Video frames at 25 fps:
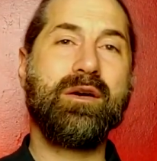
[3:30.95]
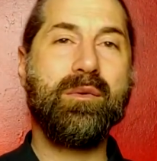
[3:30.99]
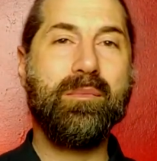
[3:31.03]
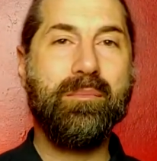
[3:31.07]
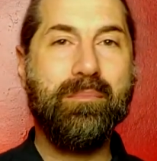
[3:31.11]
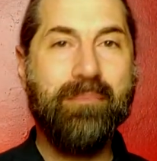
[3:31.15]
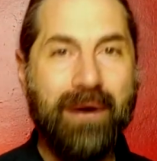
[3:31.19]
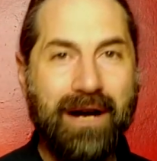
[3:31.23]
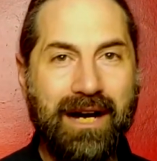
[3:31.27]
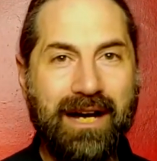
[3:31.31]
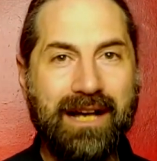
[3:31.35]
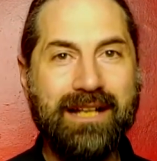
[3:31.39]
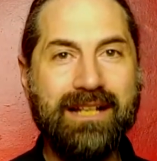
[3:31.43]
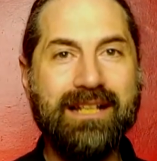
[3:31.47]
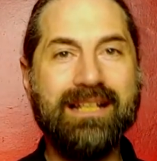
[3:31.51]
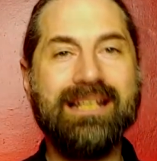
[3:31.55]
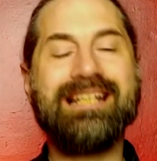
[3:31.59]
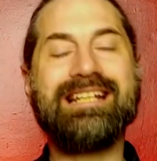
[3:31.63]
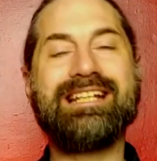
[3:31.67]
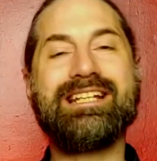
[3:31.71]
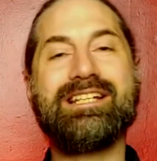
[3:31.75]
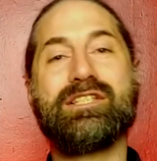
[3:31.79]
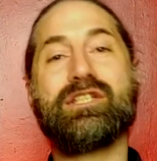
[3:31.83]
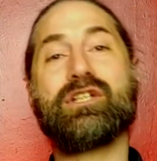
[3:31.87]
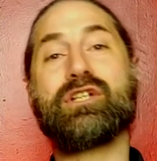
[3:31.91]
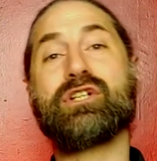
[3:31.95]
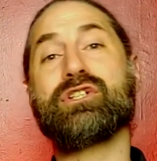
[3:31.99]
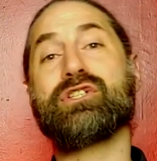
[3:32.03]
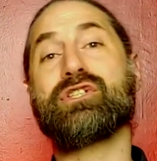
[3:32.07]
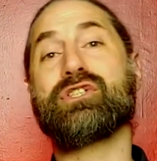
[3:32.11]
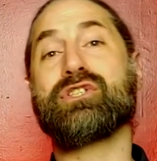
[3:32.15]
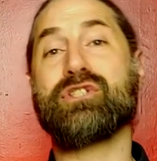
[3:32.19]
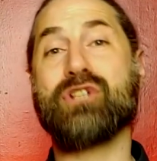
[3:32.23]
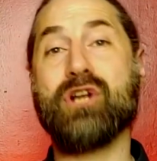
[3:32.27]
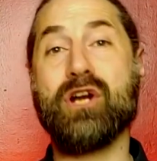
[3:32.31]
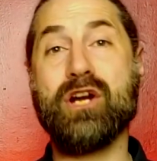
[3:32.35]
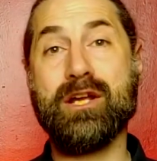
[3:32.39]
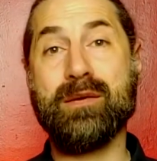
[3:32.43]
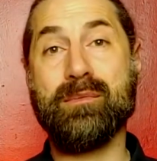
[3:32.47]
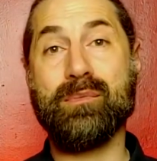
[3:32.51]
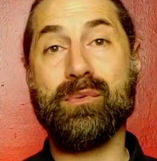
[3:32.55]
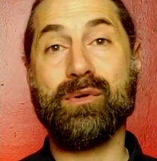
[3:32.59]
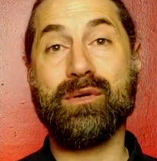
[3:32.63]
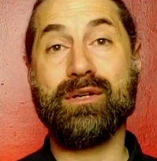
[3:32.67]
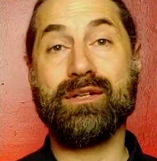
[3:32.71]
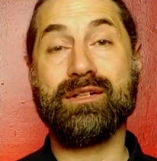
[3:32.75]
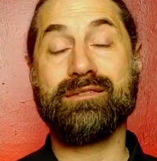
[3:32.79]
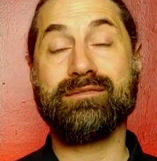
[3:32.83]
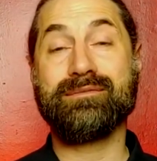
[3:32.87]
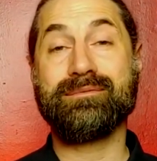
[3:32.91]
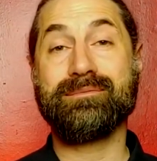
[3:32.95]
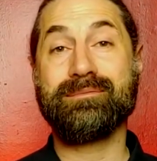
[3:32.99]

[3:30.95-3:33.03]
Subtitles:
But it is a good starting point